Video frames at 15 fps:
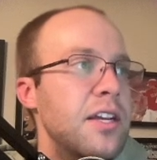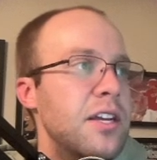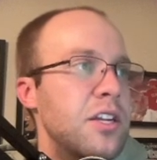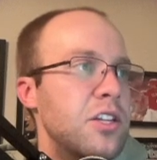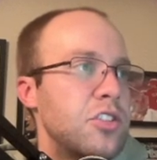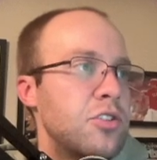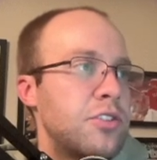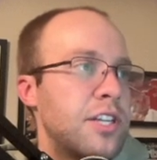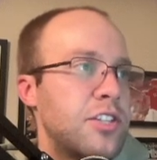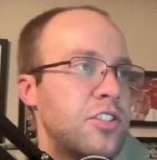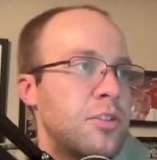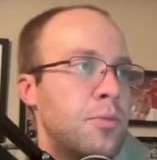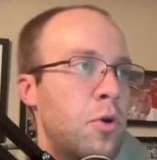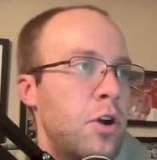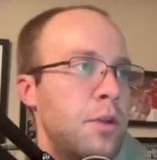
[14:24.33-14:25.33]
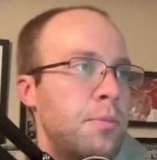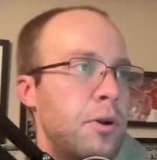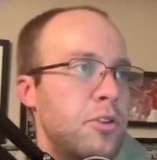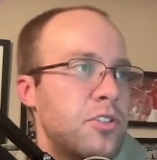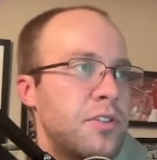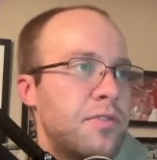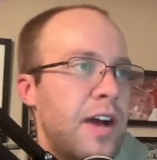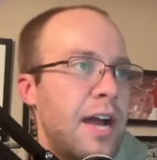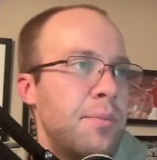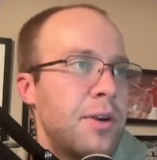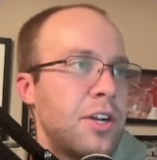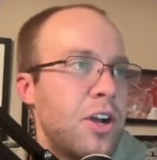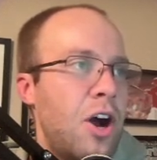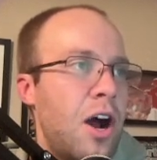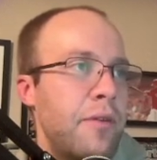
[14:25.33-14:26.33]
So it says Des Moines boasts a vibrant
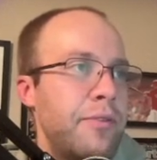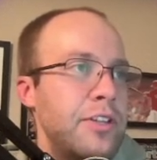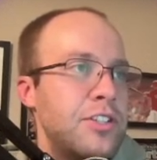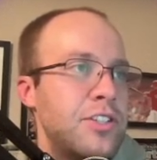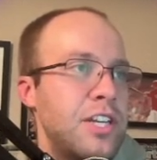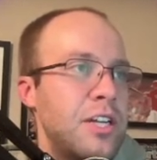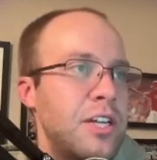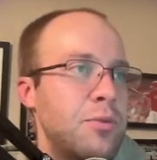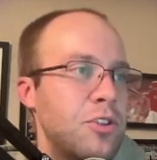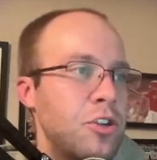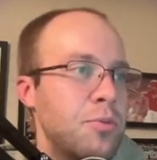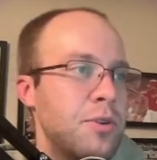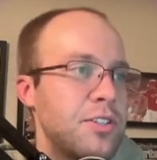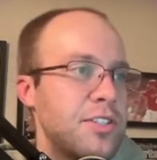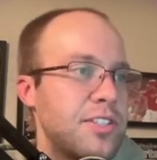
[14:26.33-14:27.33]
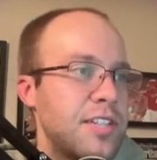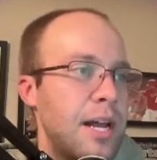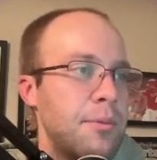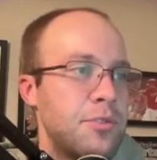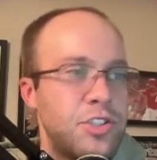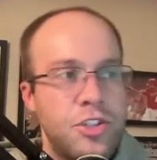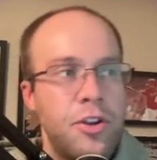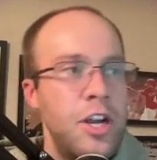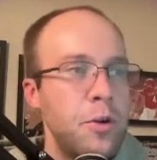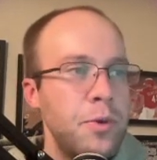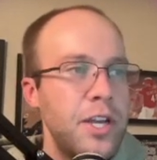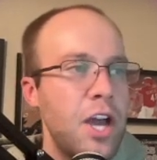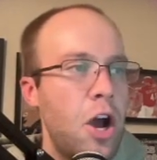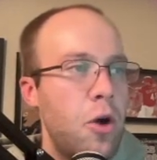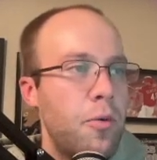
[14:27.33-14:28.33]
coffee scene with numerous establishments. So here we
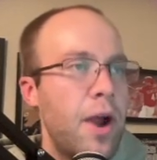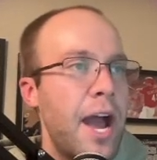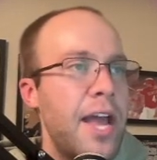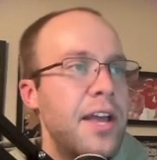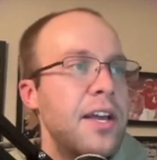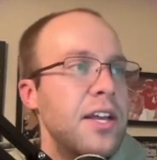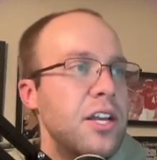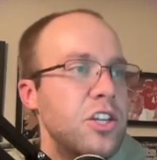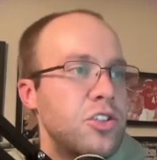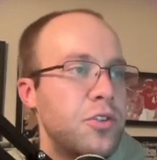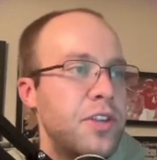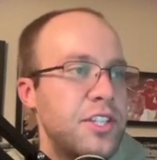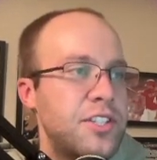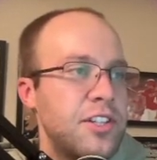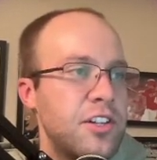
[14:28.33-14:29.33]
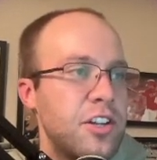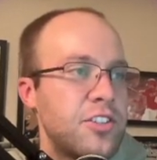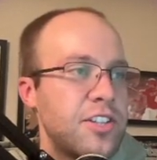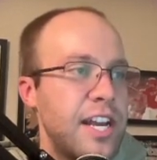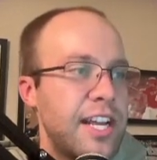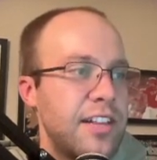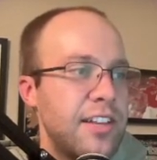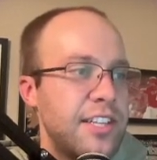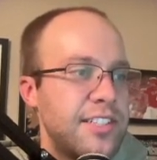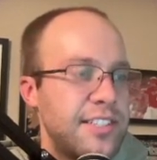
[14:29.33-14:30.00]
go, right? So this it looks like it lists